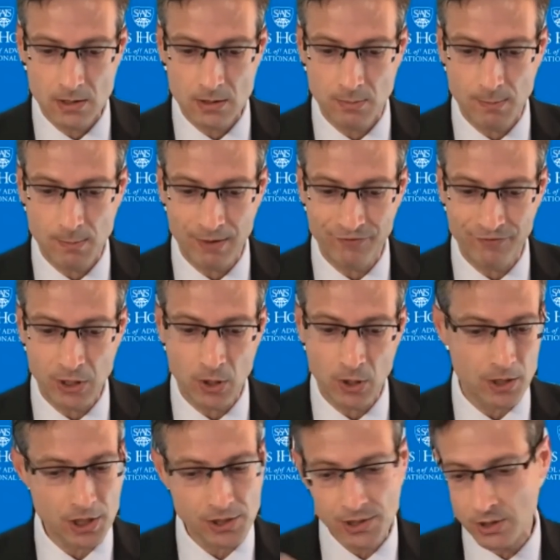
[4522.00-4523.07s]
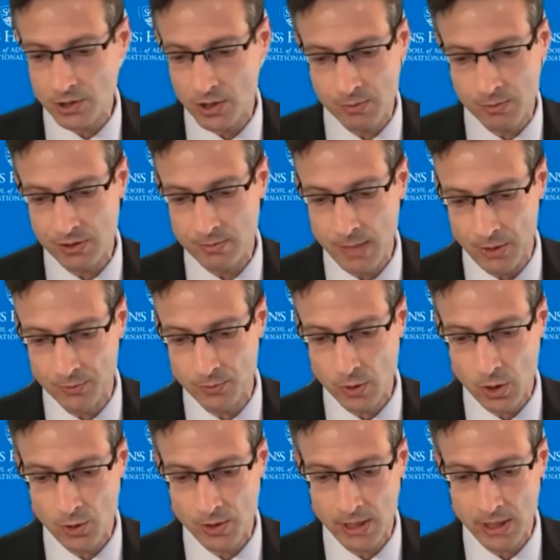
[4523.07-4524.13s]
put my finger on. Just in terms of the Belt and
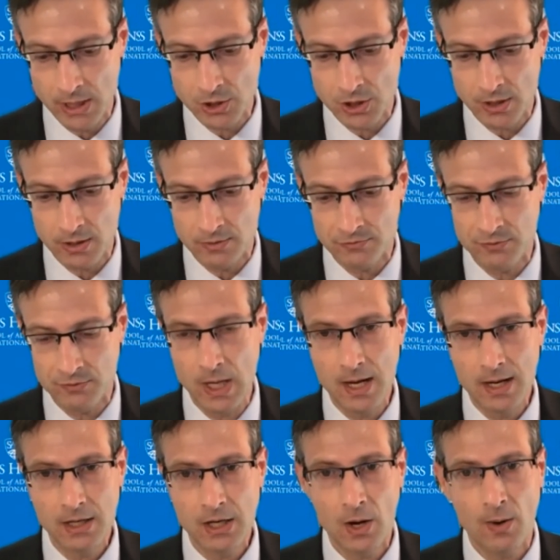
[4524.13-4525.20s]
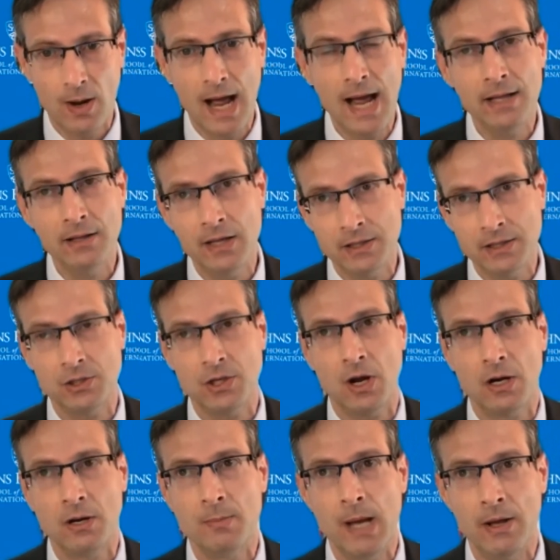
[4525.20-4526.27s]
Road Initiative, I like to
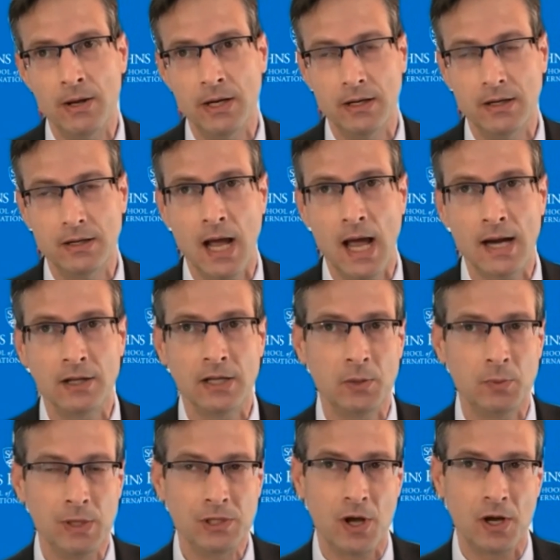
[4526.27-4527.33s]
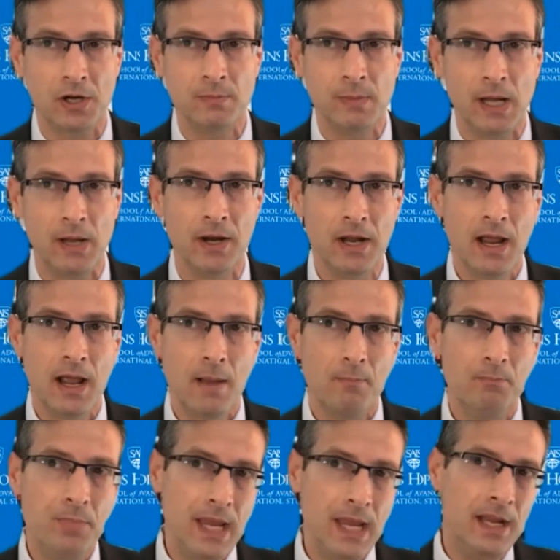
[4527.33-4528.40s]
talk about it kind of like we talked about
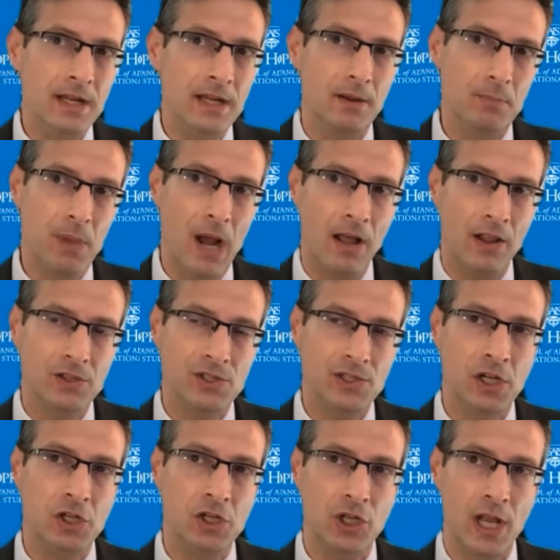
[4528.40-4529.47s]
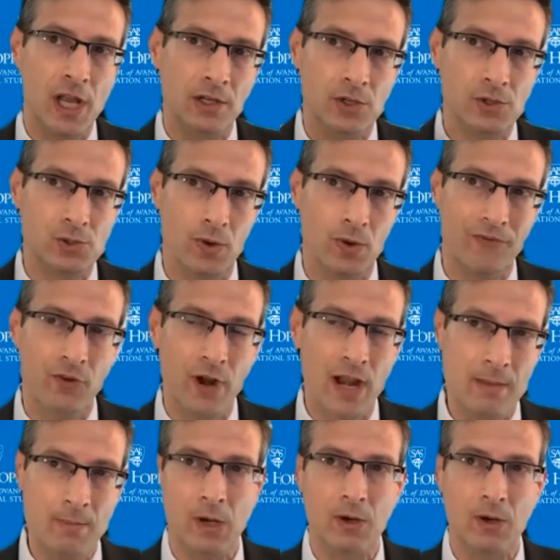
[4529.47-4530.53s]
big policy agendas or
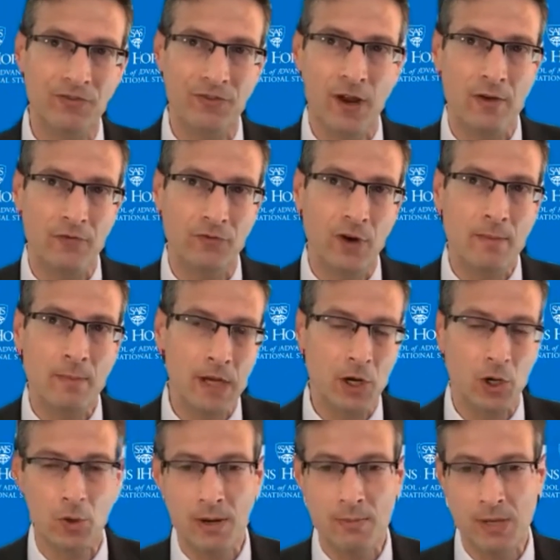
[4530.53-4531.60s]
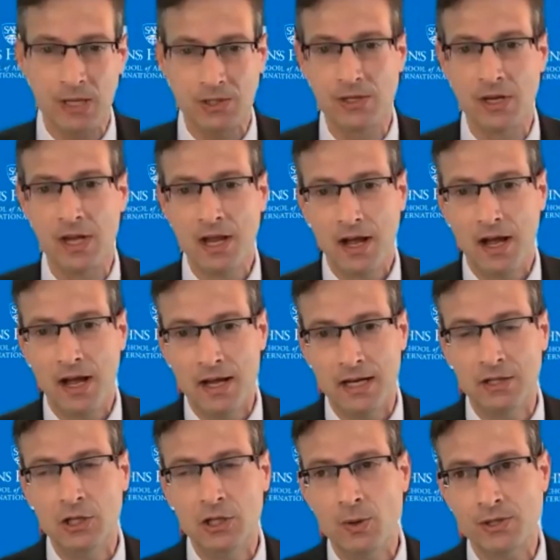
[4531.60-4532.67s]
framing agreements in
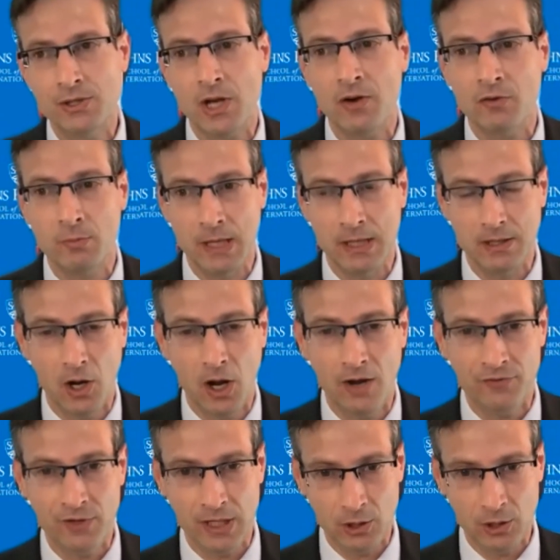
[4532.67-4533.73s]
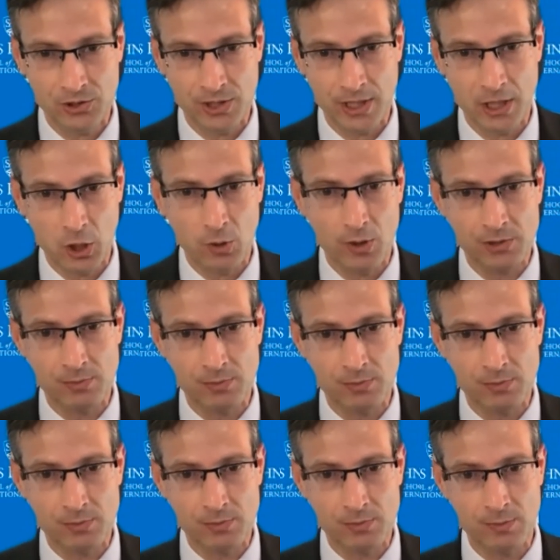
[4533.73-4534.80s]
the US government. Often it looks like a
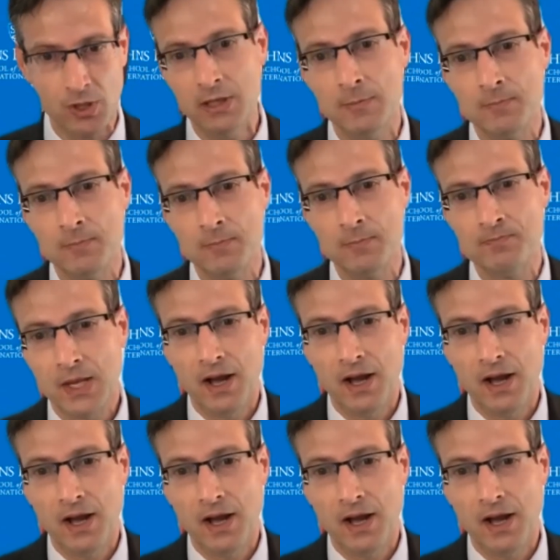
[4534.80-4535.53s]
Christmas tree